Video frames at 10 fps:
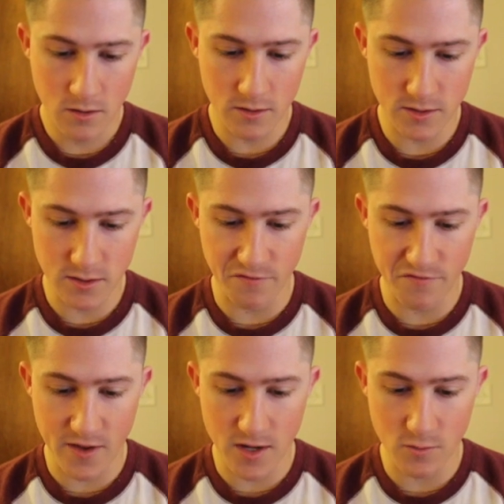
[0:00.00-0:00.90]
Let's
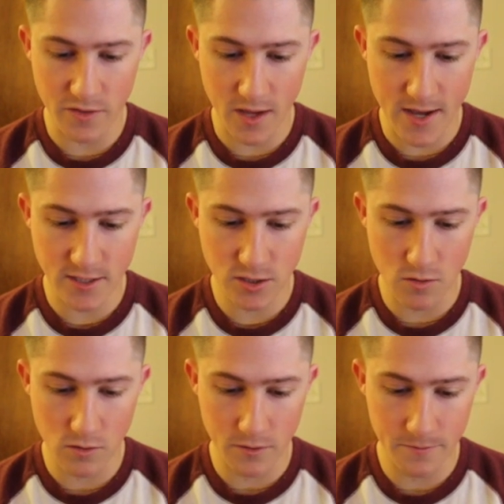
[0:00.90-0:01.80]
defend with the Ice
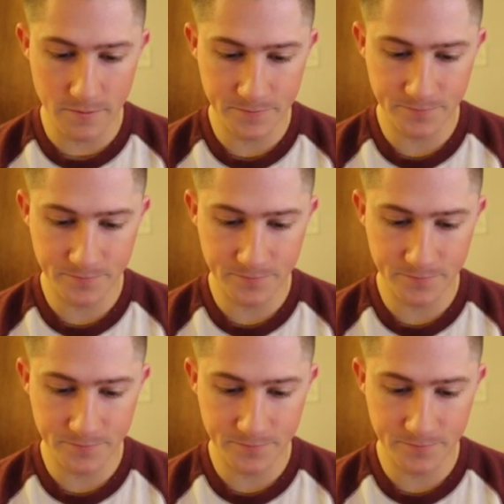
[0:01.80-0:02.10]
Golem.